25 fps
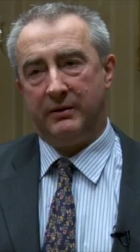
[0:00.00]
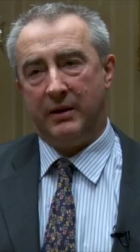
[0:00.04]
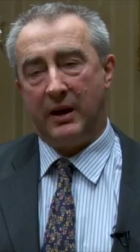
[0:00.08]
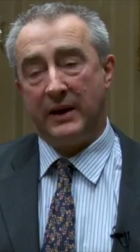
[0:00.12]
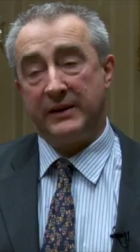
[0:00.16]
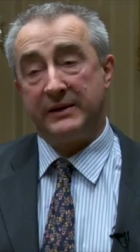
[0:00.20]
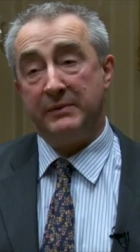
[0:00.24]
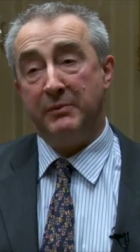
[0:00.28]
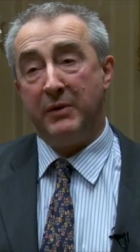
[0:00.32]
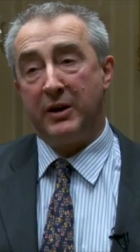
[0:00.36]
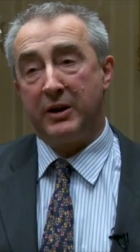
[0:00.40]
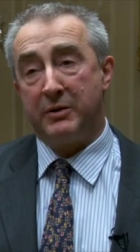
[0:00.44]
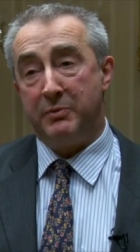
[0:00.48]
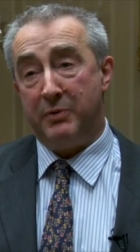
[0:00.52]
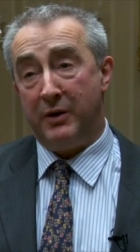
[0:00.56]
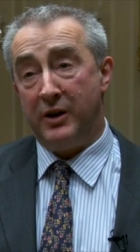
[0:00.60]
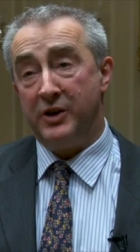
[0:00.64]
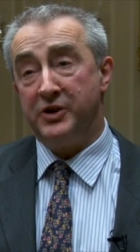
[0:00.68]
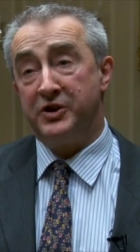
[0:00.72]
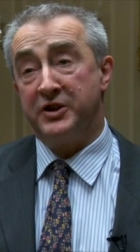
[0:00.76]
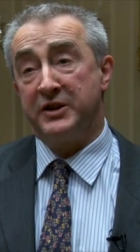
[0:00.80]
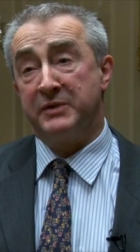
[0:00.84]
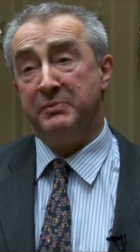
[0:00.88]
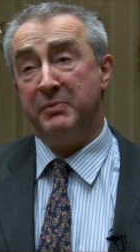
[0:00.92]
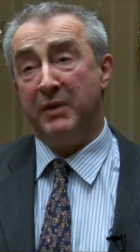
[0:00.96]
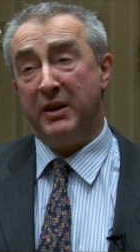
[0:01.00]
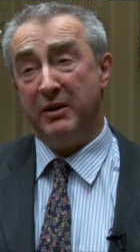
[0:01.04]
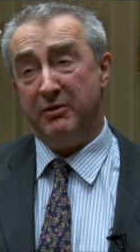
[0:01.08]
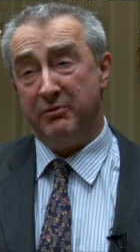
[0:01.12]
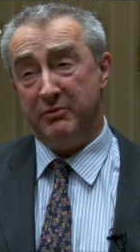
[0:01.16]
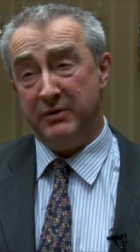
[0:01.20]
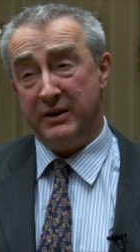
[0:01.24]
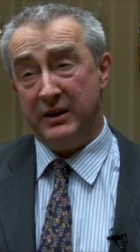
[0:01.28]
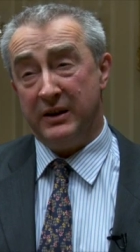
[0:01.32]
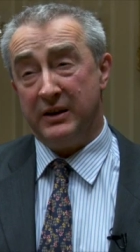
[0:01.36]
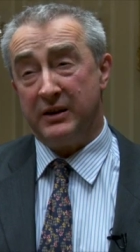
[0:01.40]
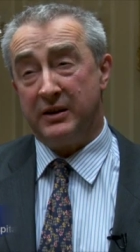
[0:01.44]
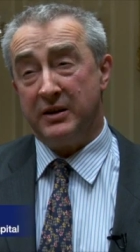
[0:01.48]
as a microbiologist, my
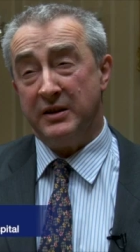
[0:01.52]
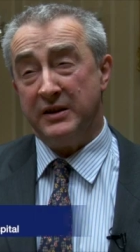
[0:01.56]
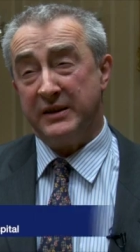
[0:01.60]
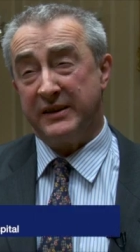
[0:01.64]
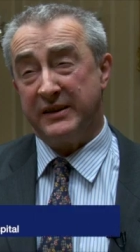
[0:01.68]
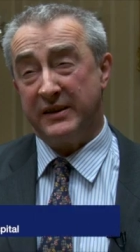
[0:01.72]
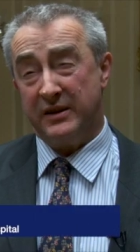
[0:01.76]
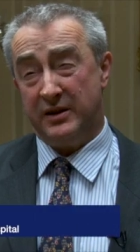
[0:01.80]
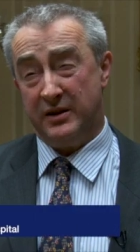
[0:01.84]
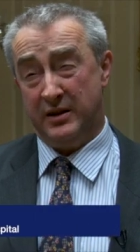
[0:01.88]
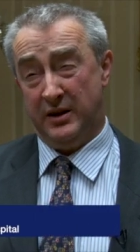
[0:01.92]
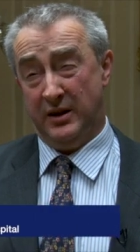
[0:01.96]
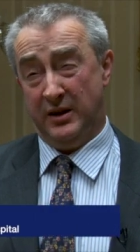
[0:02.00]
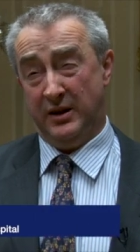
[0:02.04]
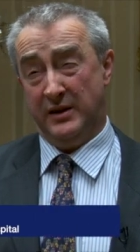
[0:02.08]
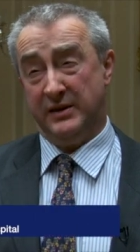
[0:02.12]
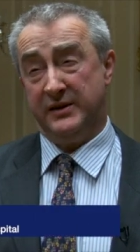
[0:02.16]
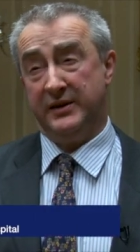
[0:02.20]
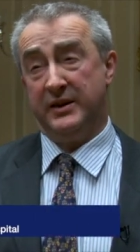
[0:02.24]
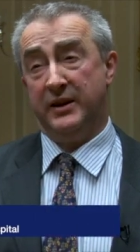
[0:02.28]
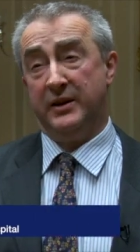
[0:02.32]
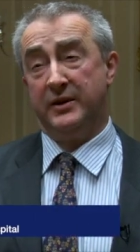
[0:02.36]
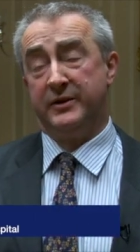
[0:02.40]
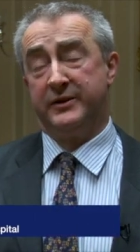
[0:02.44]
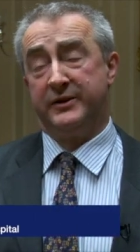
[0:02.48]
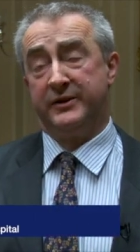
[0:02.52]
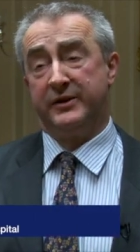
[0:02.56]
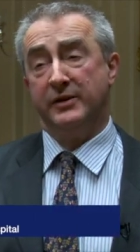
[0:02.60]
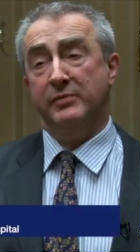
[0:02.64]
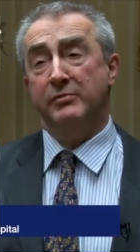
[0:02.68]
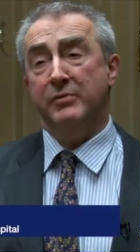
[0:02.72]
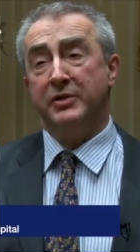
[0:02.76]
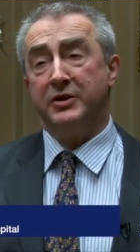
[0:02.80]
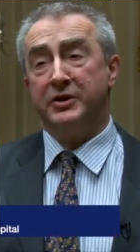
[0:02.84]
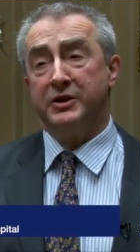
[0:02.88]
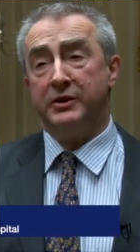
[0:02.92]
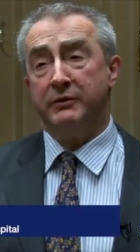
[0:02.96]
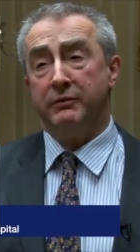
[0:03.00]
real concern is that so
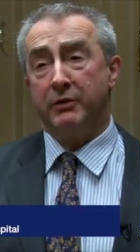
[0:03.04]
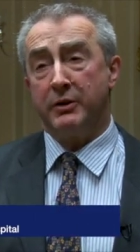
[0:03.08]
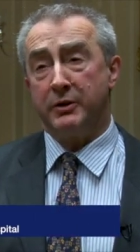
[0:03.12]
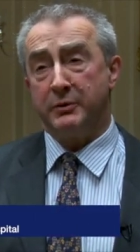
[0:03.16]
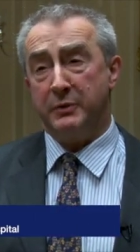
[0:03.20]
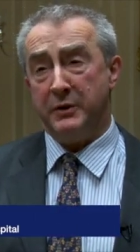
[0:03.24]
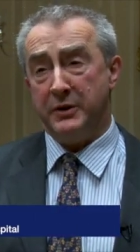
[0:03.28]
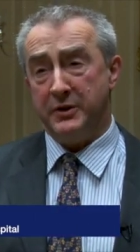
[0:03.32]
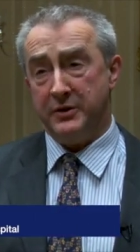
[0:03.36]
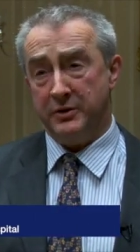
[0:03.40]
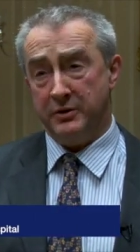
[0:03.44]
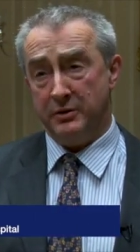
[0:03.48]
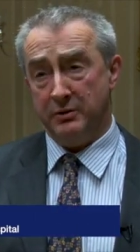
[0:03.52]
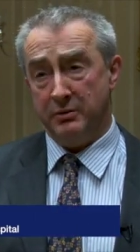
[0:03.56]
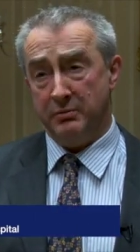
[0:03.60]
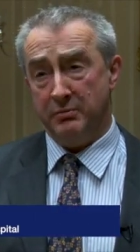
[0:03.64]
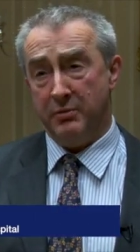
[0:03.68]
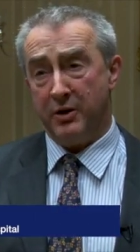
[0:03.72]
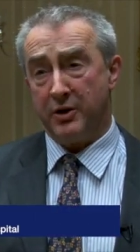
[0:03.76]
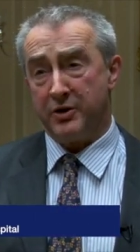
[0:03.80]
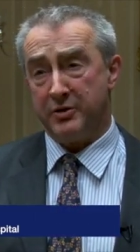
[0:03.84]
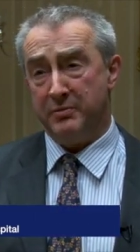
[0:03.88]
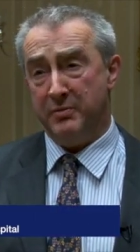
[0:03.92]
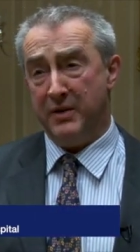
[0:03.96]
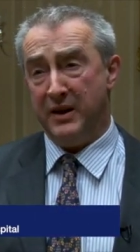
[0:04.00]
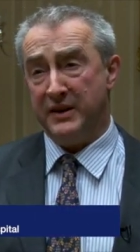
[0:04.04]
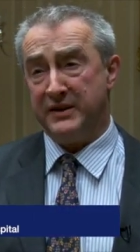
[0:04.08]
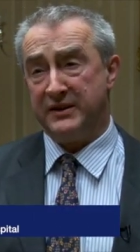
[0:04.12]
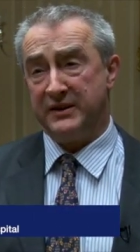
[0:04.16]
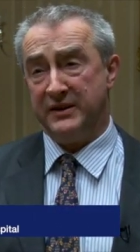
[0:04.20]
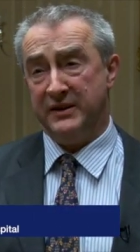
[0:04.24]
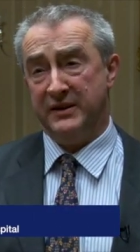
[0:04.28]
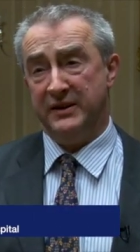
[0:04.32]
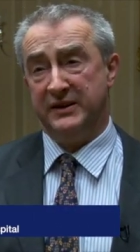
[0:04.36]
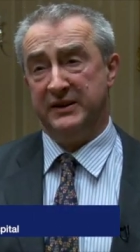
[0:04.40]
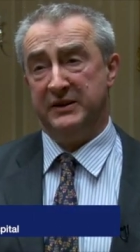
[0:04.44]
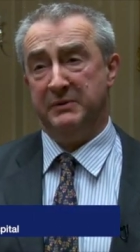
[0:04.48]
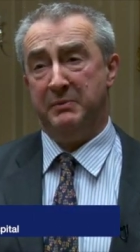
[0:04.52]
much of what we do in modern
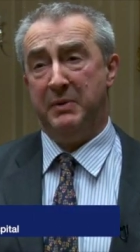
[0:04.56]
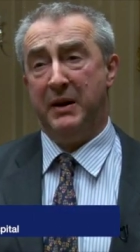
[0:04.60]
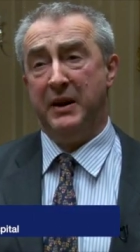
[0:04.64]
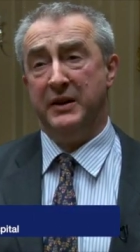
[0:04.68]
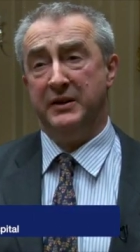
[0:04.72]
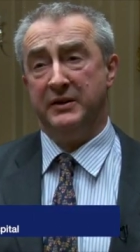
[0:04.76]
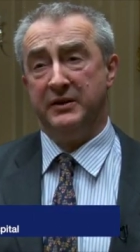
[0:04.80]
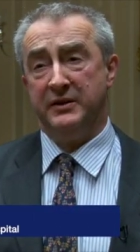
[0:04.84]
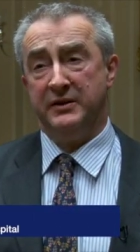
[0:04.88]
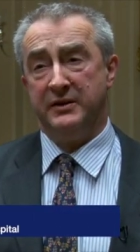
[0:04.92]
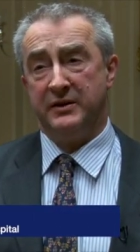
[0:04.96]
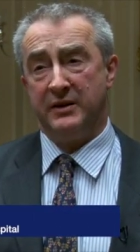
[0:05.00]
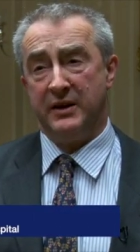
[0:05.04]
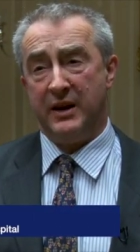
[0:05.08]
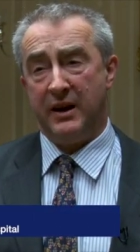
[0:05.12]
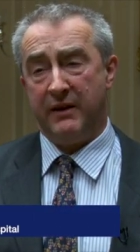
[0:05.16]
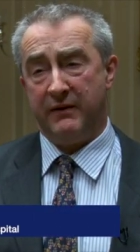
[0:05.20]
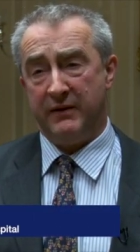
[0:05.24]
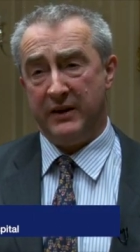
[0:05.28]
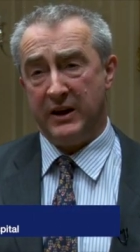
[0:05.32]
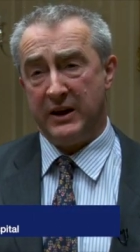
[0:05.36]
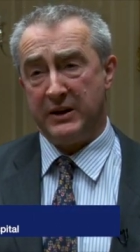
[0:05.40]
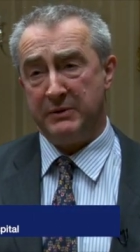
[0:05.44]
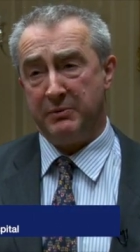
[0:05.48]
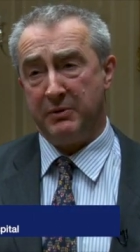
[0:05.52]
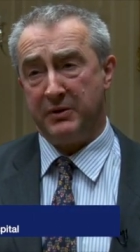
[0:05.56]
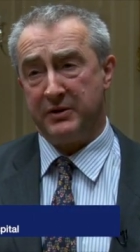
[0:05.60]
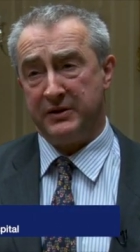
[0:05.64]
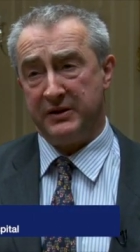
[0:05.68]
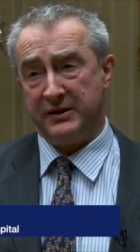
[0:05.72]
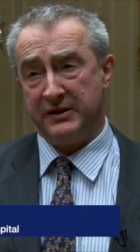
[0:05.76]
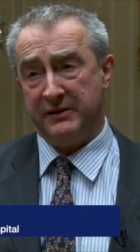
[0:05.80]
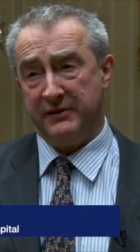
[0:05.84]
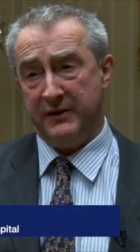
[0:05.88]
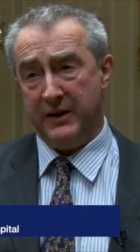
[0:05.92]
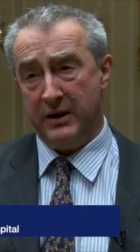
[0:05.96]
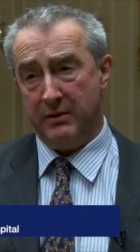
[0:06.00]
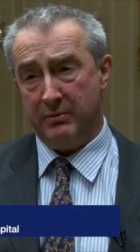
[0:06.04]
medicine is dependent on having
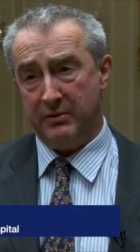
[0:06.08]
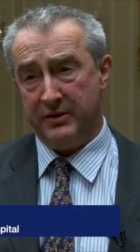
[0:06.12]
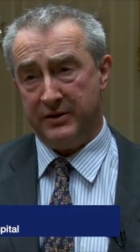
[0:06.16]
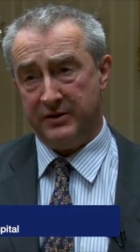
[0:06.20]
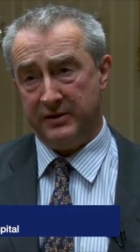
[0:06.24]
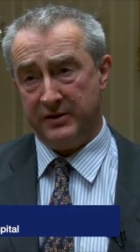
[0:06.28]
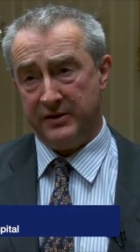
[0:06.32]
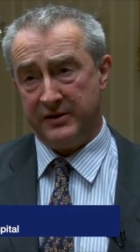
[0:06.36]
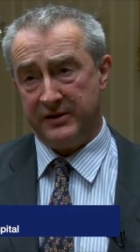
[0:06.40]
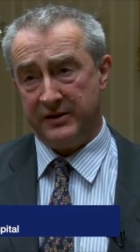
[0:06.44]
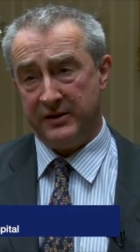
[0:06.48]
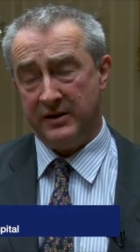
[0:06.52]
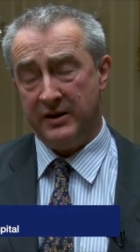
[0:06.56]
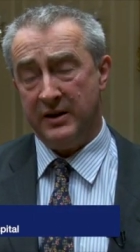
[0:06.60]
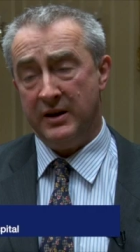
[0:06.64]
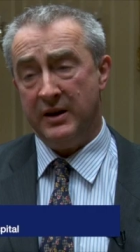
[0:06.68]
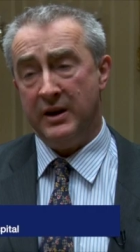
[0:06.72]
antibiotics available to us.